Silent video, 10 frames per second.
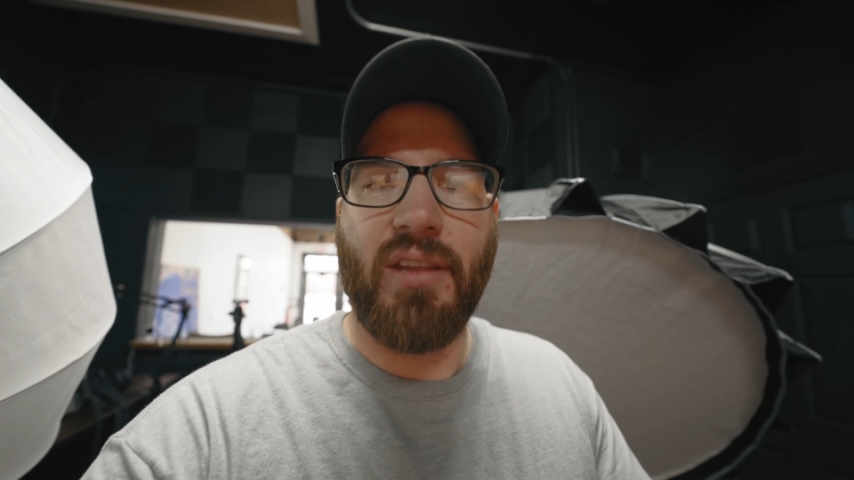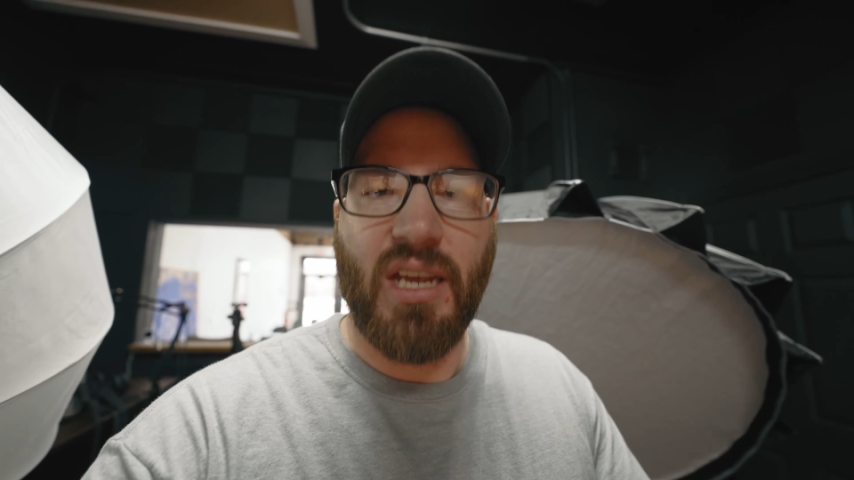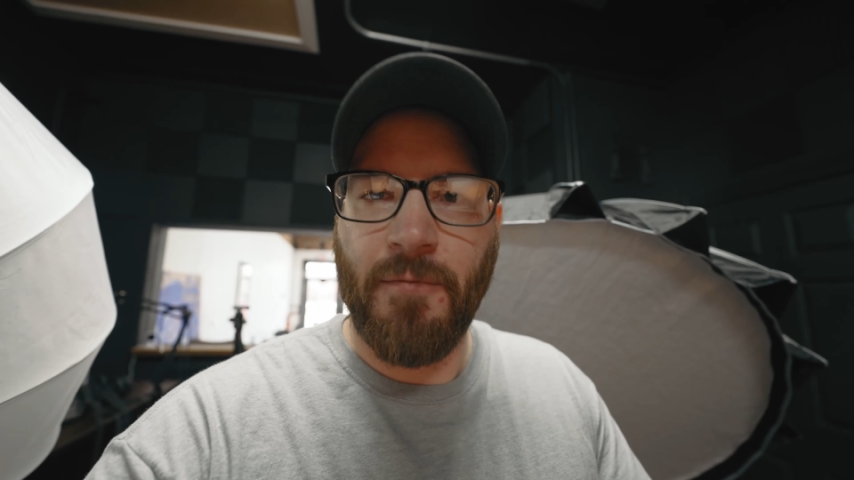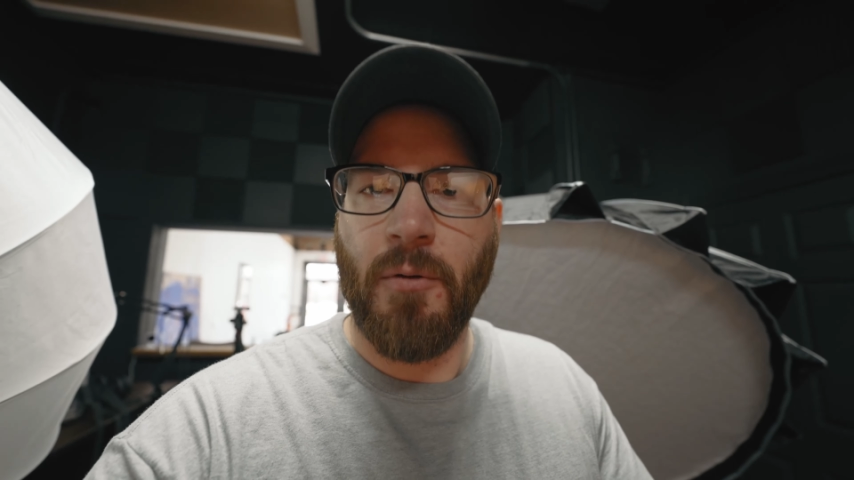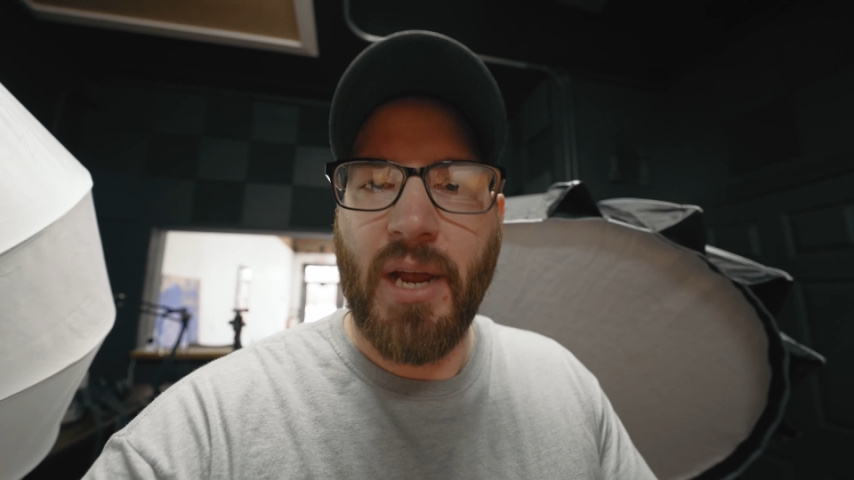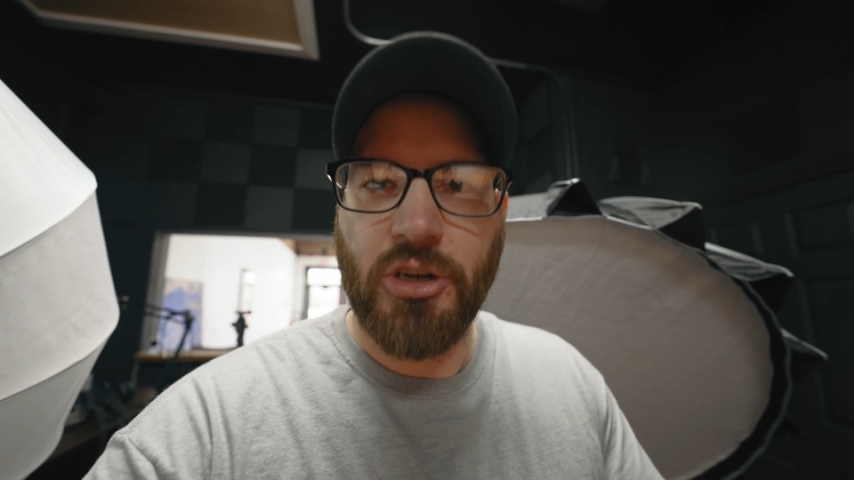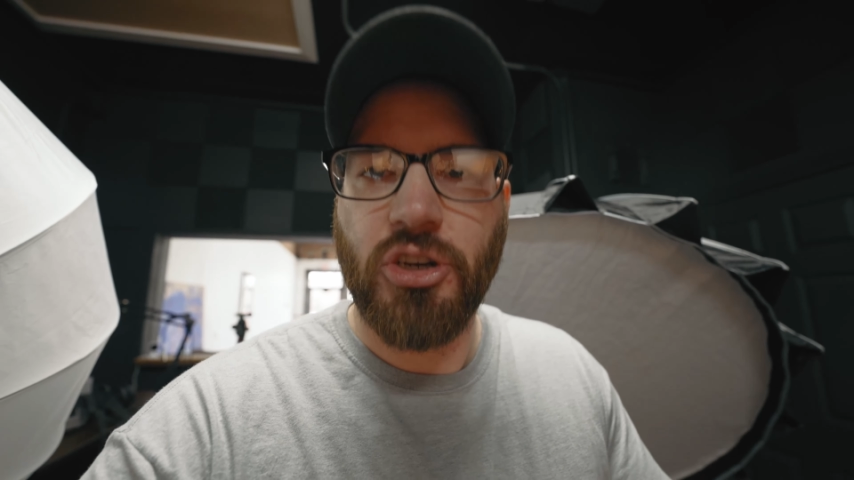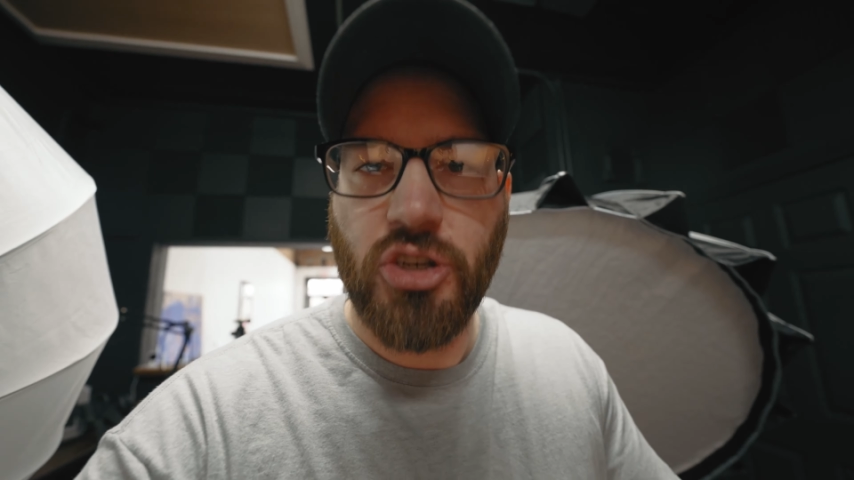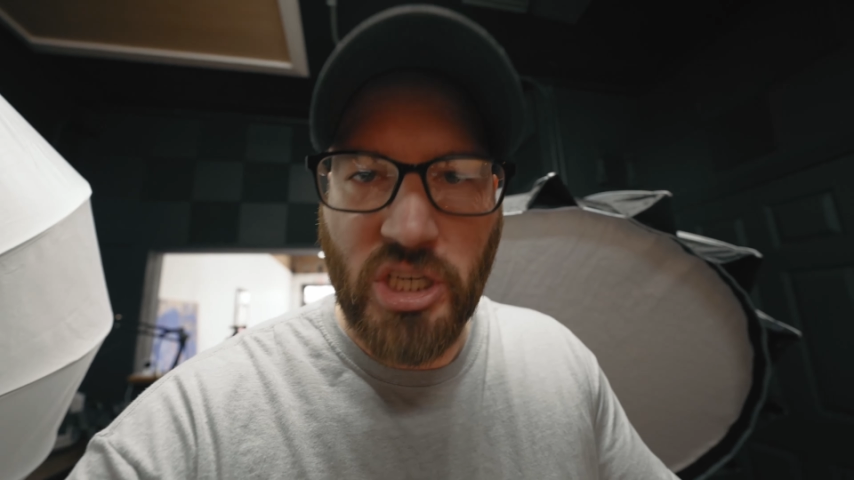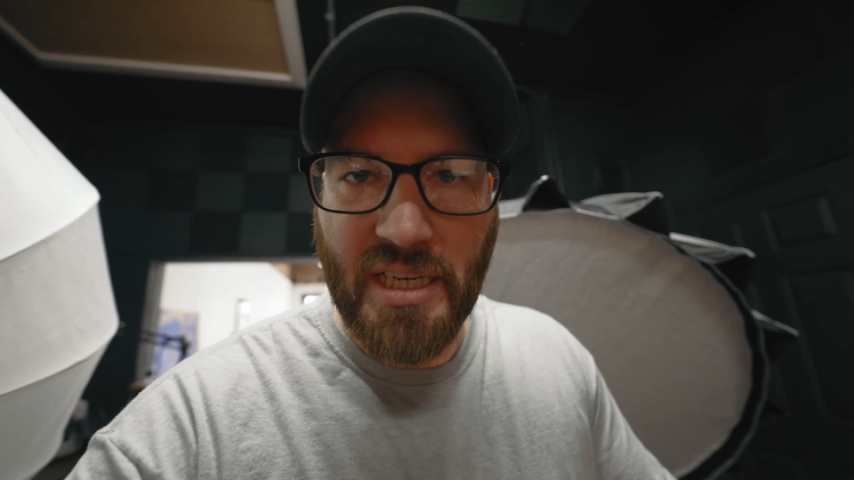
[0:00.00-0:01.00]
the
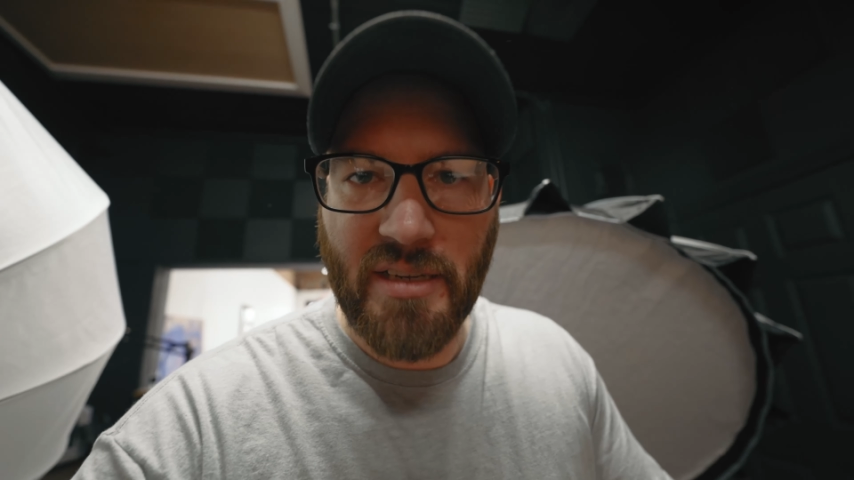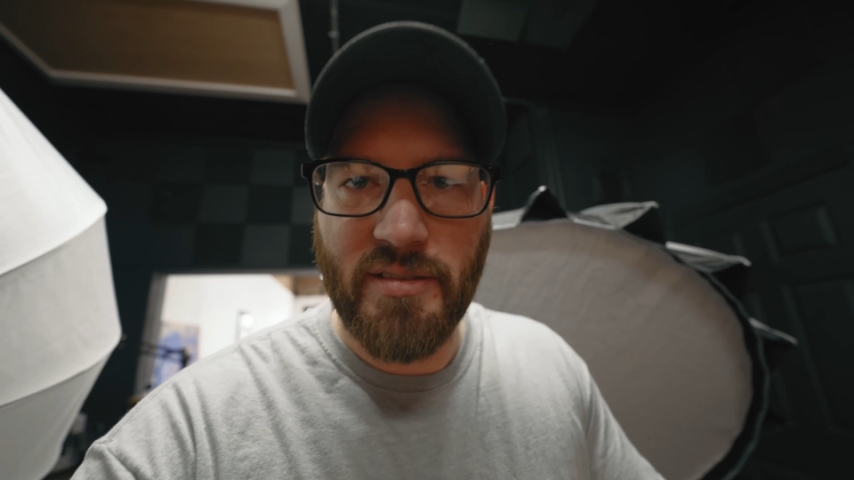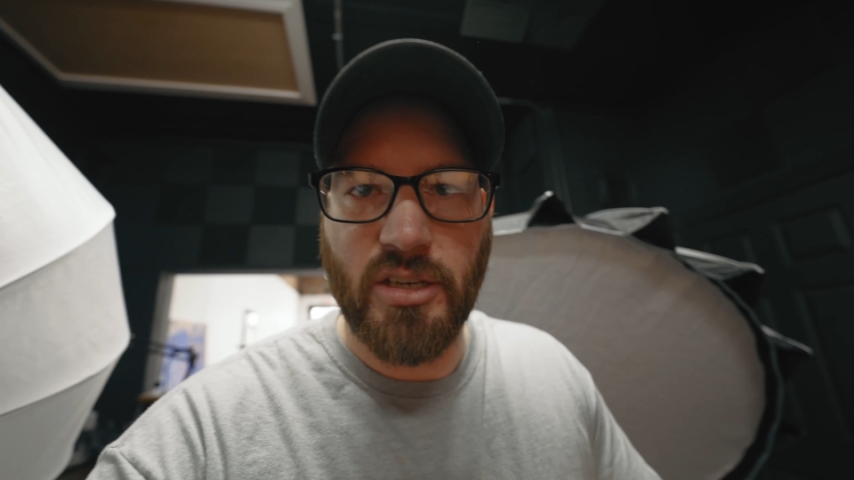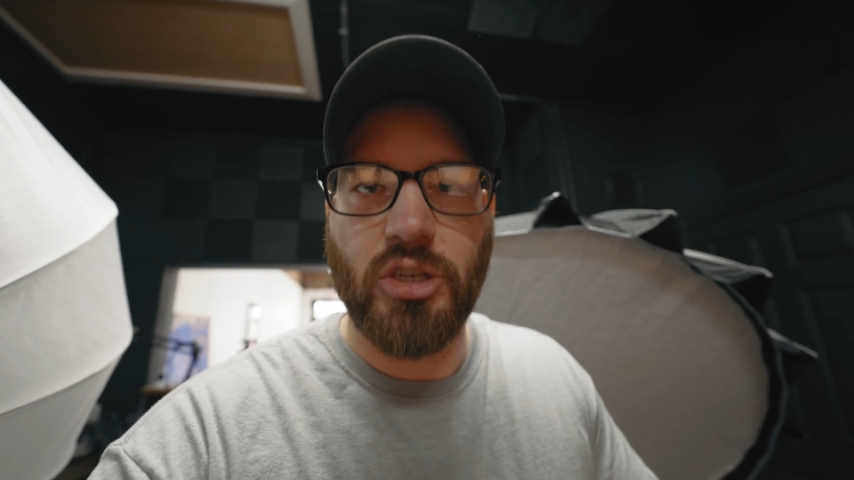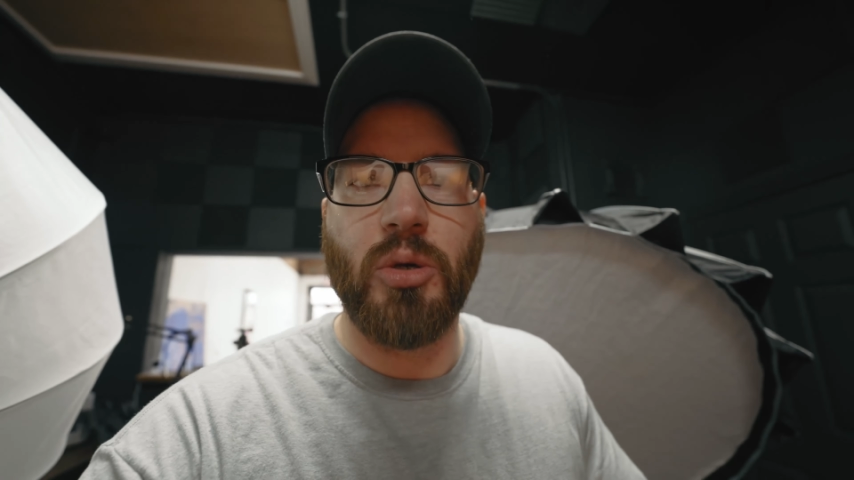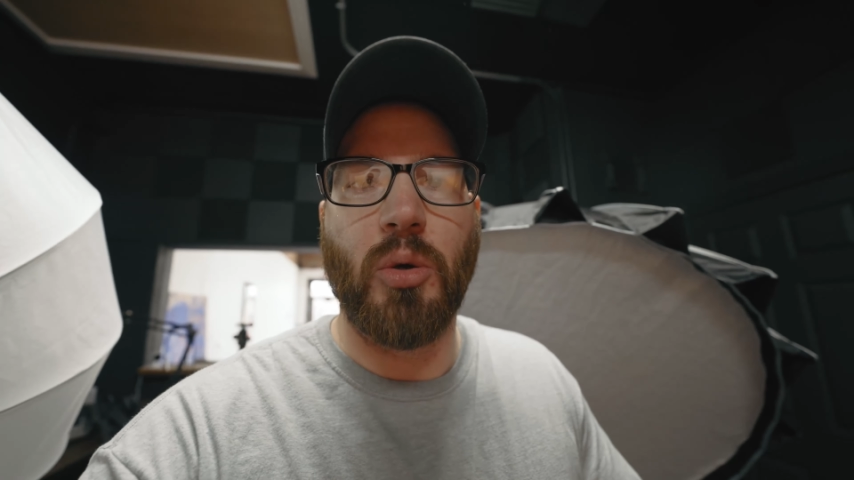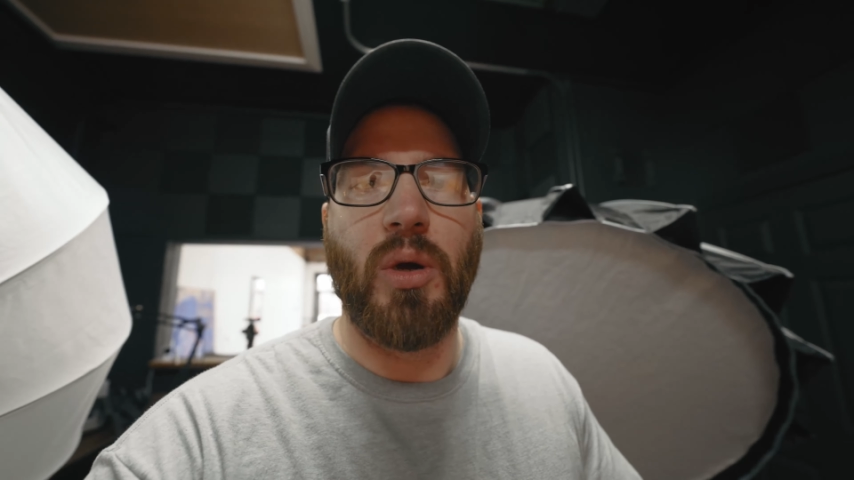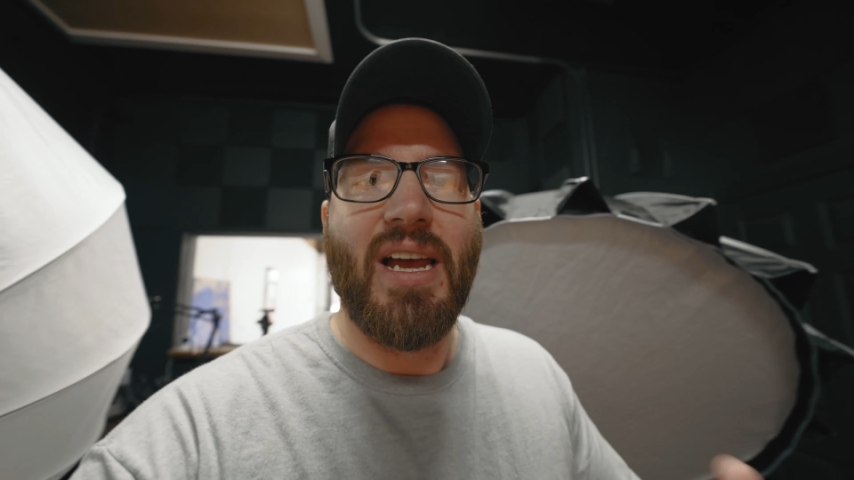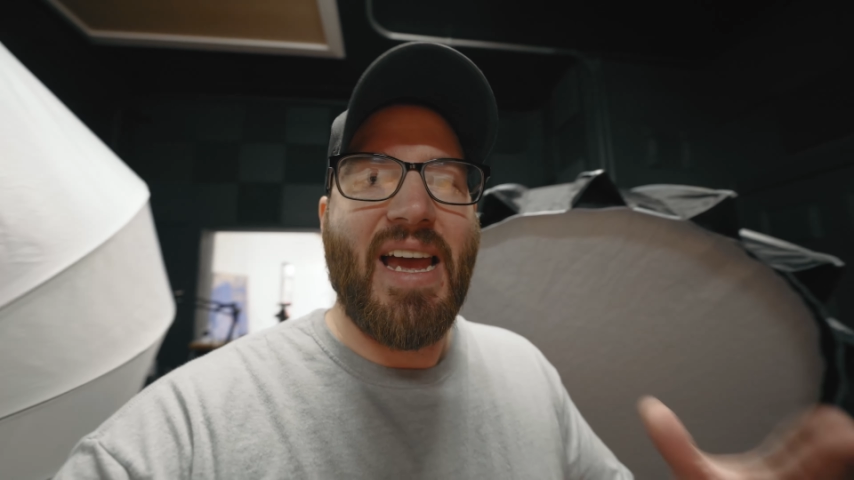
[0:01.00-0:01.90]
information she needs to do,